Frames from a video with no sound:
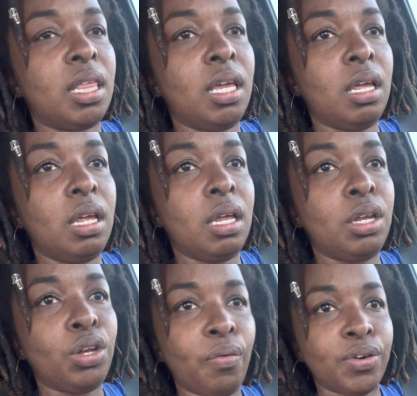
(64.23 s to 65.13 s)
the
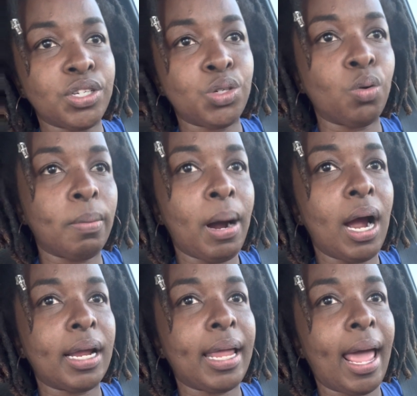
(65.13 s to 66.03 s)
Know For Sure
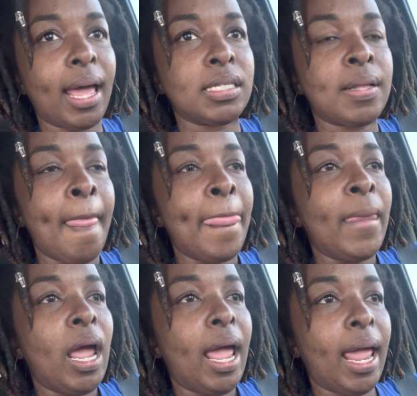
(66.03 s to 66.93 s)
podcast
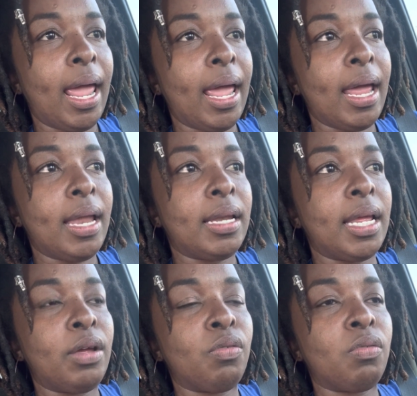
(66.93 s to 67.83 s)
and
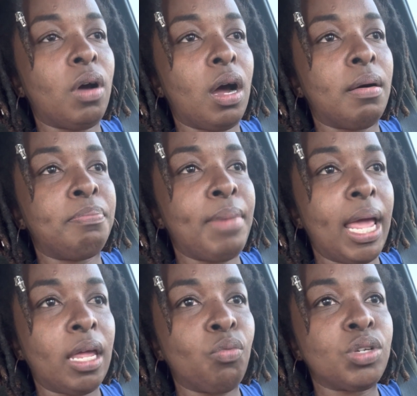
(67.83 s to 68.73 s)
it uh,
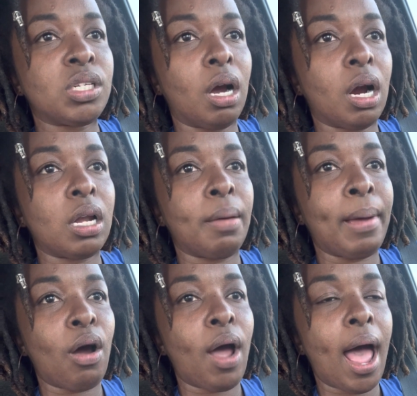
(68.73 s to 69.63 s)
Megan was talking
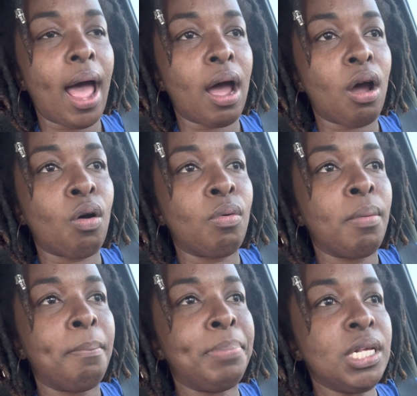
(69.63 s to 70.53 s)
about how
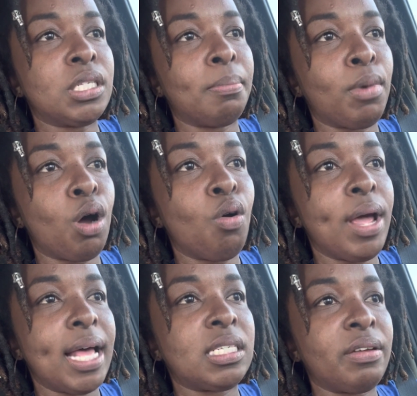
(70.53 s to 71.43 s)
B. Simone
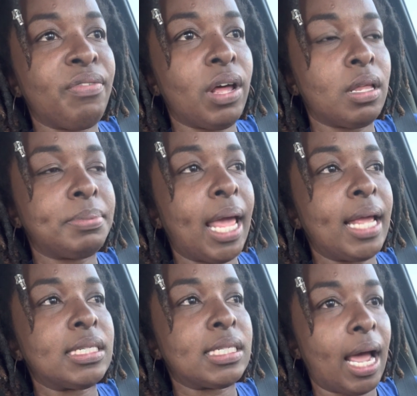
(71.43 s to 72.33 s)
has developed
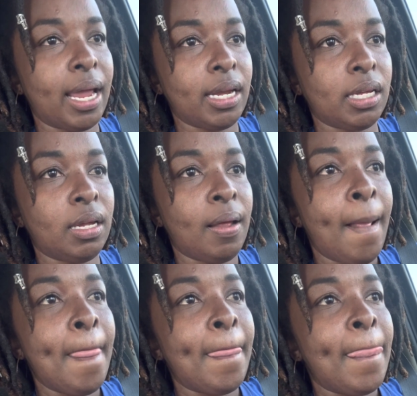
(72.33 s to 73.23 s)
anxiety
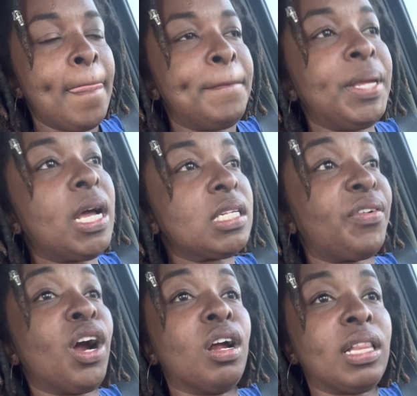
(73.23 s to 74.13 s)
because of
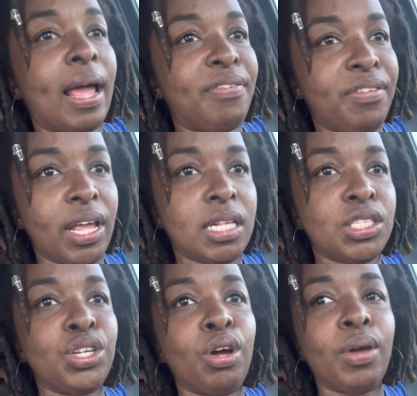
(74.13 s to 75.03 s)
her life
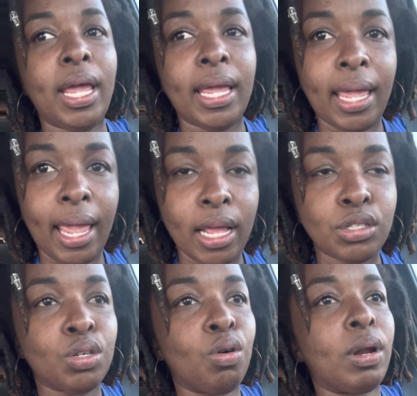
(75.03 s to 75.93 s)
events, you know, getting
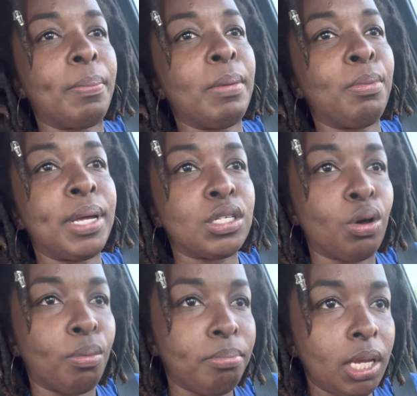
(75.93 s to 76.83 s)
canceled and people being
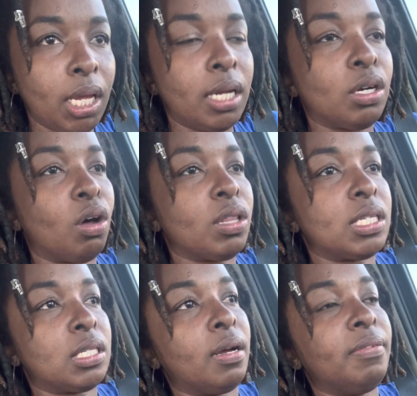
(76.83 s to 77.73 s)
so mean and all this
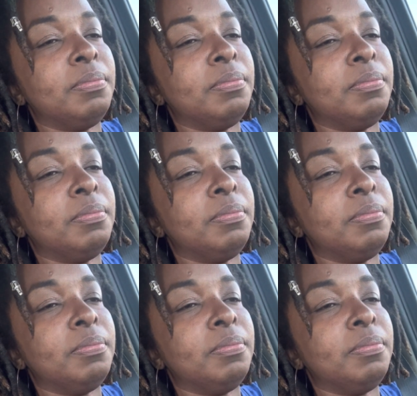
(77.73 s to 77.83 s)
stuff.